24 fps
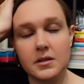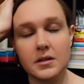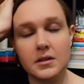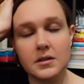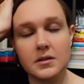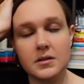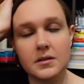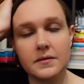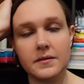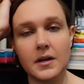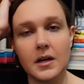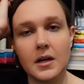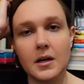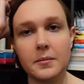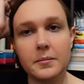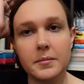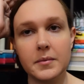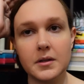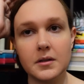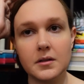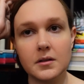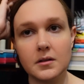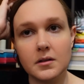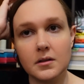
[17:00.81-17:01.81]
things that
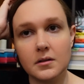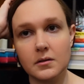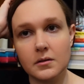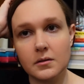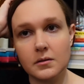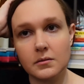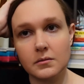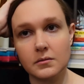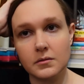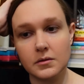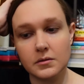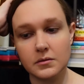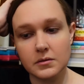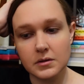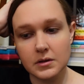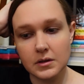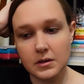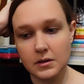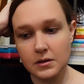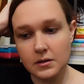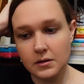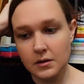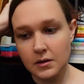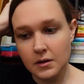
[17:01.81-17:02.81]
happened, you know,
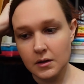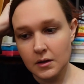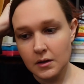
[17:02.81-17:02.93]
losing